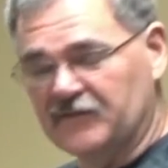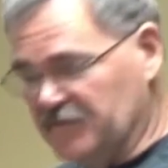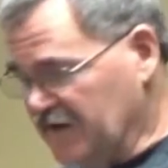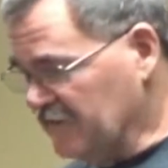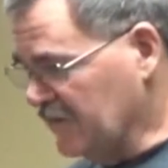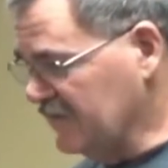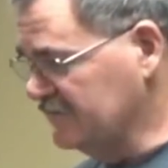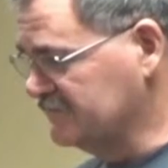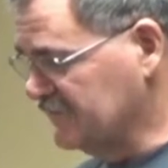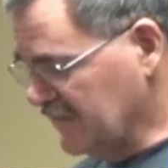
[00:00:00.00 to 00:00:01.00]
But anyway,
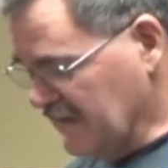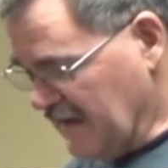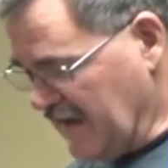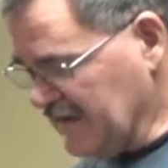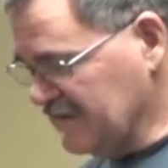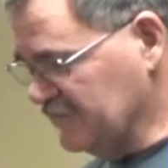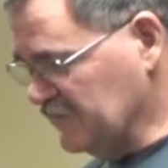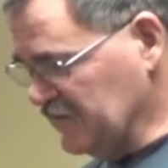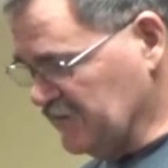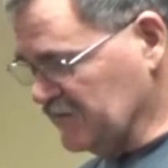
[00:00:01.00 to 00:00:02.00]

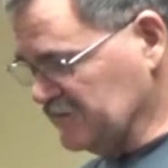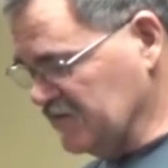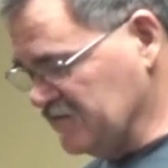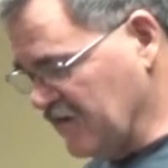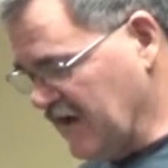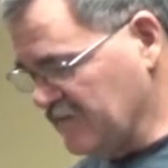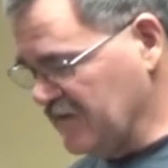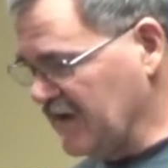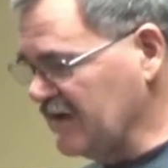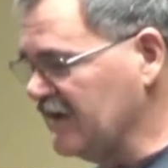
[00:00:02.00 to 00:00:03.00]
we started driving,
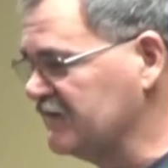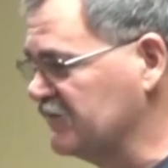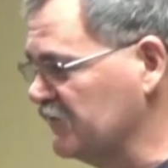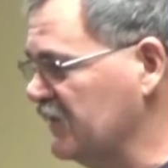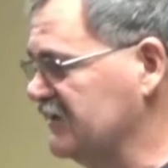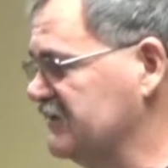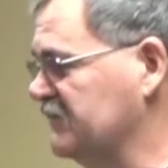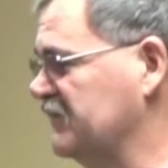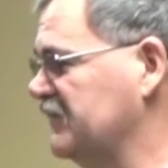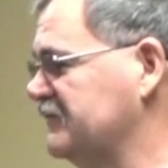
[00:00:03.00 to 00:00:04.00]
and I got to
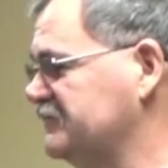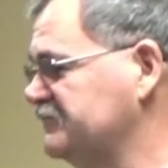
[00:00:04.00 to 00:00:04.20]
Russellville.